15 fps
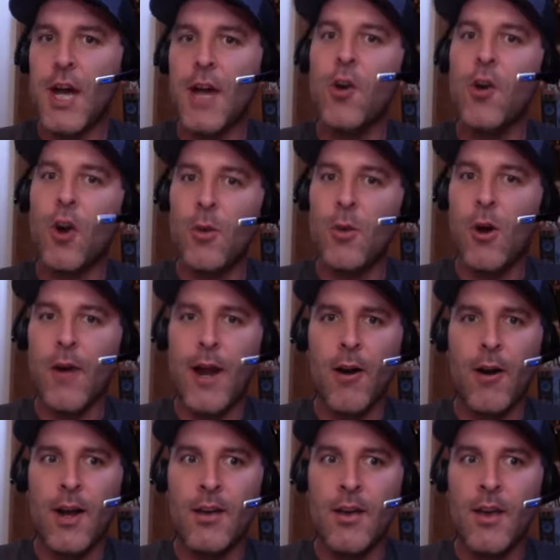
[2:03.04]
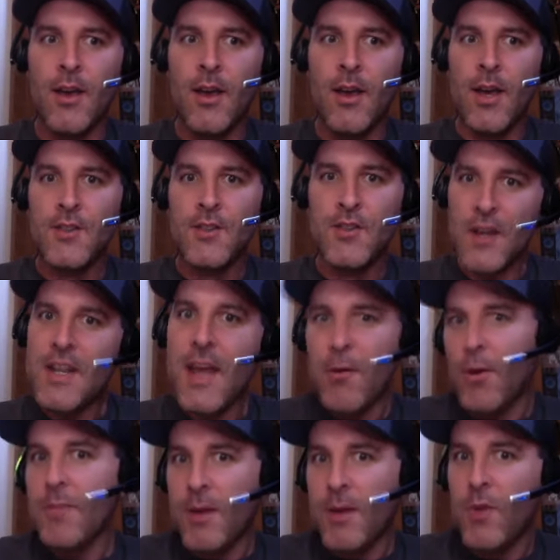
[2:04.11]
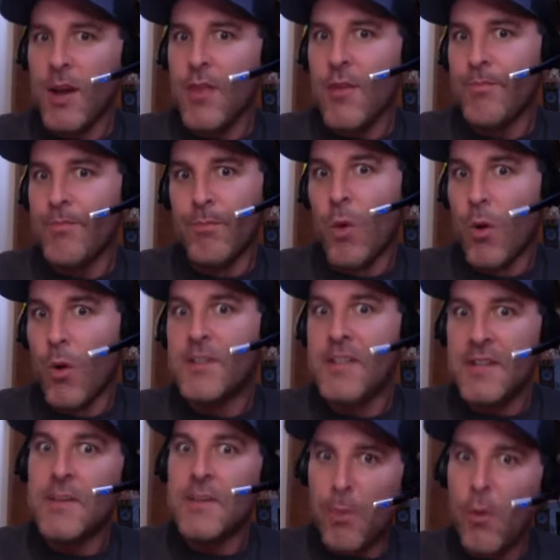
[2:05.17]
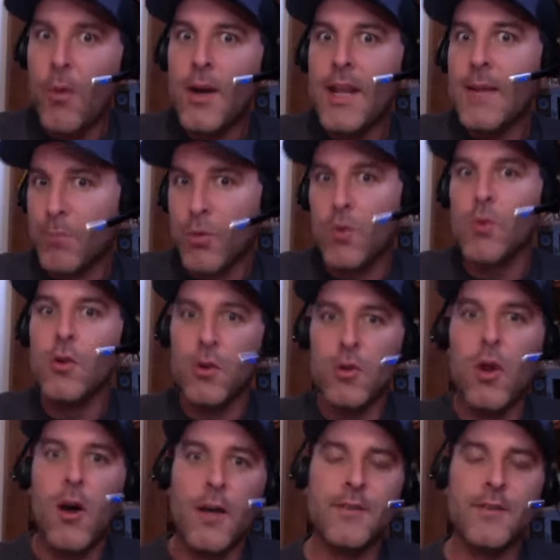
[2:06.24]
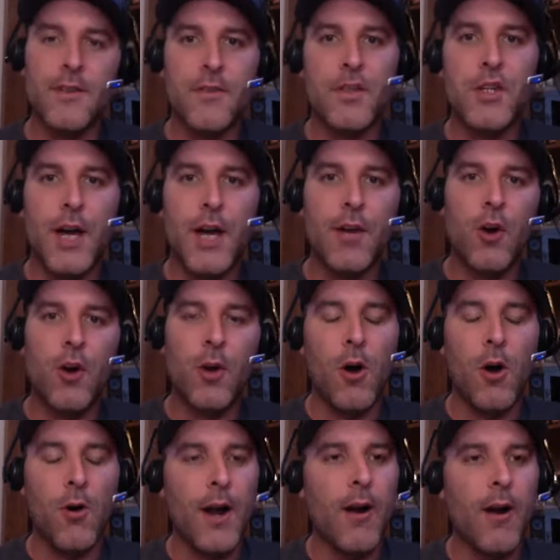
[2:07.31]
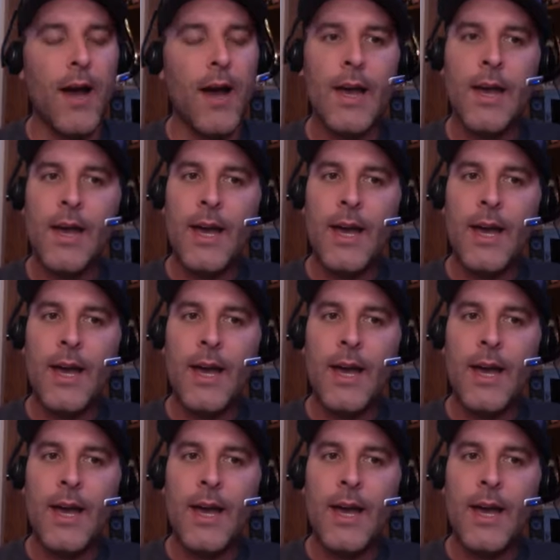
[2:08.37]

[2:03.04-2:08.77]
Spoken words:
Harbaugh era, Sunday would have been one of the more disappointing, brutal losses of the John Harbaugh era.